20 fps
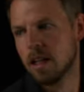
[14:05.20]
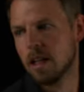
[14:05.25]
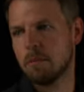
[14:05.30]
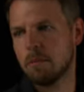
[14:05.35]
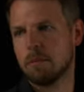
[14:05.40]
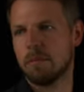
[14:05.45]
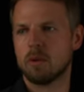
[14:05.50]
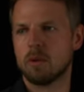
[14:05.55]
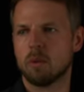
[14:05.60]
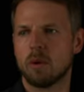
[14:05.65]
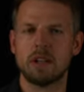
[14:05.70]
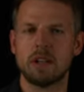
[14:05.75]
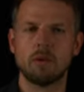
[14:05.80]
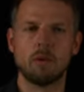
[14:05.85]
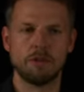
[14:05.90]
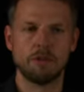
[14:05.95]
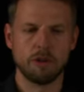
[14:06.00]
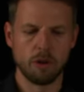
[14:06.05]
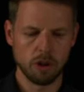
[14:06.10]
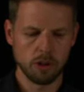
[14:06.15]
but what it
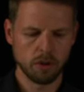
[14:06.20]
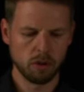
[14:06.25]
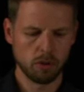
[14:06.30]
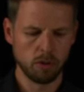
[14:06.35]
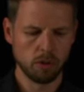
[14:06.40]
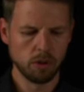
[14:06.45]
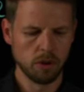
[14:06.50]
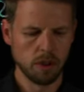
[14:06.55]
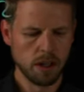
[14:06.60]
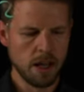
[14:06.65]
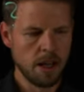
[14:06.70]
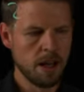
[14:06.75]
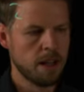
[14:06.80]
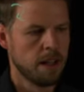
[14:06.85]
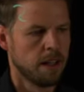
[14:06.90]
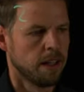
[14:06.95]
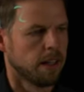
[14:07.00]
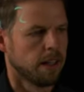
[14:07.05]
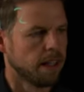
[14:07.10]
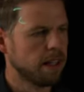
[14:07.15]
refers to
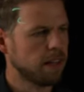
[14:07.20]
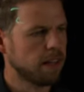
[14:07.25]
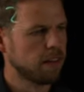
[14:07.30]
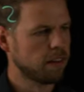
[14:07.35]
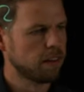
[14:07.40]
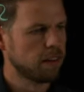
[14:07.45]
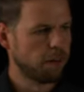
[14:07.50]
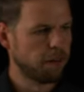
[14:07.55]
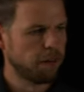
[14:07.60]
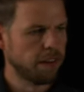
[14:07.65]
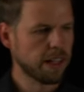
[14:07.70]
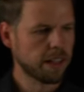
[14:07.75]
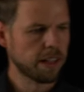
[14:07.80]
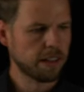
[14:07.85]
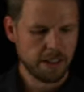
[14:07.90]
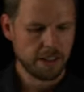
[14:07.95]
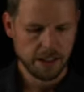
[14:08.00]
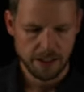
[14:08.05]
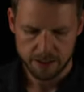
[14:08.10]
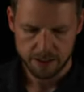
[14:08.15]
is the fact
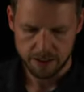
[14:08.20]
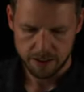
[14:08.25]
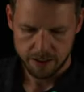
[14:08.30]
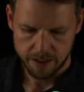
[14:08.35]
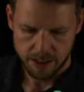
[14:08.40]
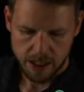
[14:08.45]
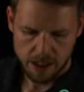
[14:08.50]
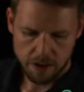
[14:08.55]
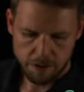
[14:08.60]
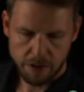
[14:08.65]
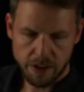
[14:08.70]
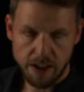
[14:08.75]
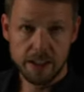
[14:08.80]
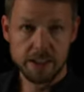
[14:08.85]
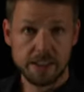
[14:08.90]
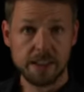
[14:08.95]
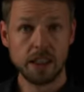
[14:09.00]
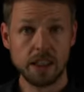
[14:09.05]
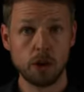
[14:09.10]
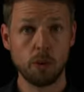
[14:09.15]
that if I
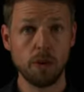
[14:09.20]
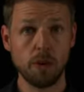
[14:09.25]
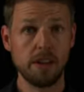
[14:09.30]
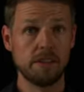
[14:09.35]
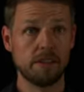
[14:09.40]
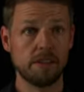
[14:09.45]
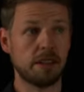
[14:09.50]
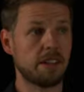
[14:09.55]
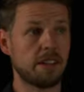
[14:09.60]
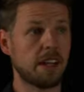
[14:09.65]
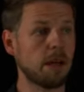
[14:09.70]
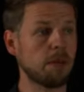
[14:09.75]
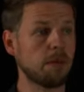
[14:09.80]
decrease the time